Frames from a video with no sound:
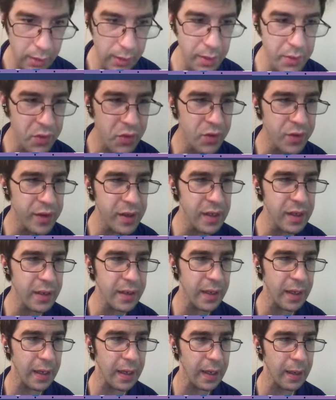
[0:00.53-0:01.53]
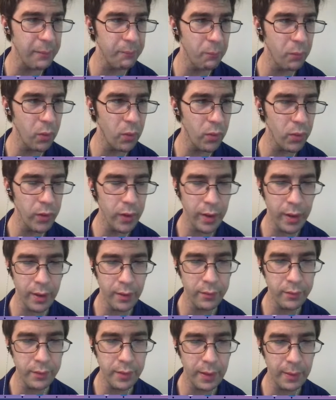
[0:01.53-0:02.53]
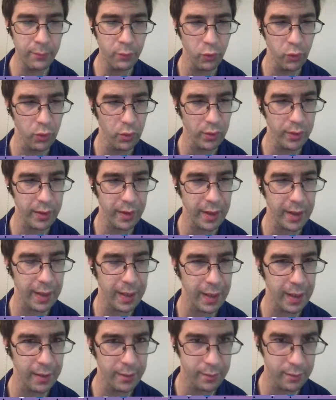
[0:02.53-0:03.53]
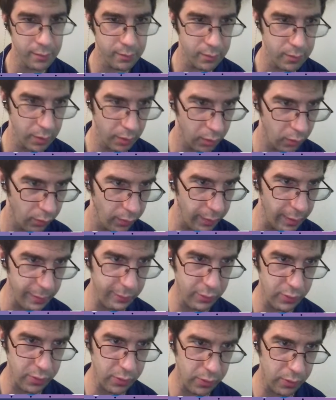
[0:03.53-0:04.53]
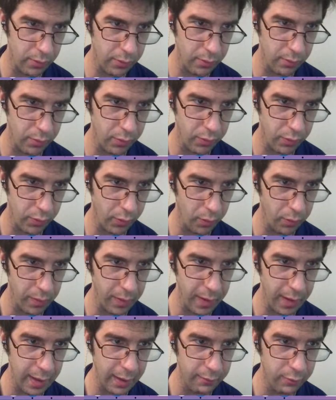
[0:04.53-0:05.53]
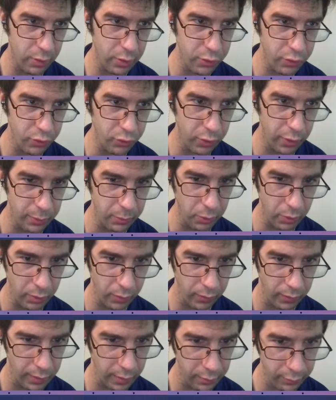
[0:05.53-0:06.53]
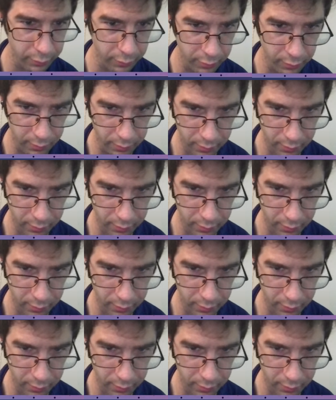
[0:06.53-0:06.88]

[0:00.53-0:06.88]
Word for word: Let's take a more in-depth look at the clefs. So we have our treble clef.